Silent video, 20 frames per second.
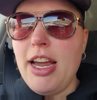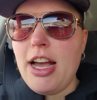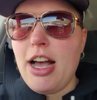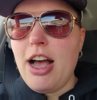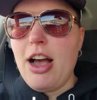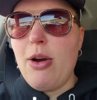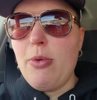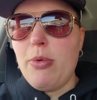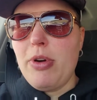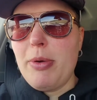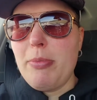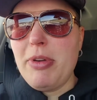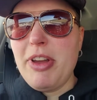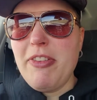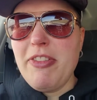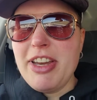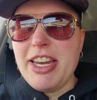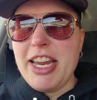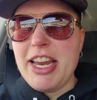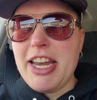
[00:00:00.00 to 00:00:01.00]
Uh, I'm
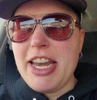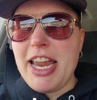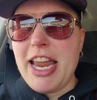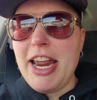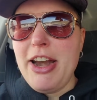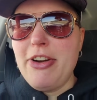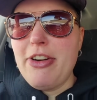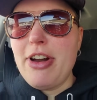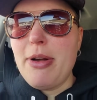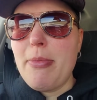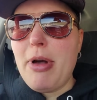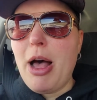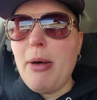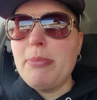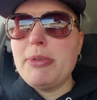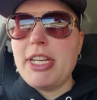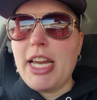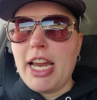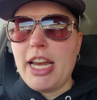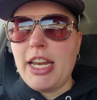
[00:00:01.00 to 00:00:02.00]
giving you an interim
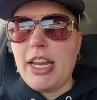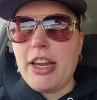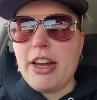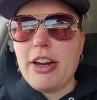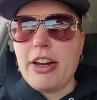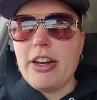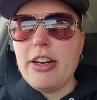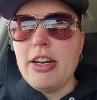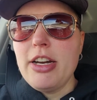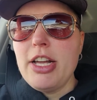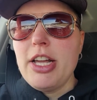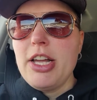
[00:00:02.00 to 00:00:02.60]
update here.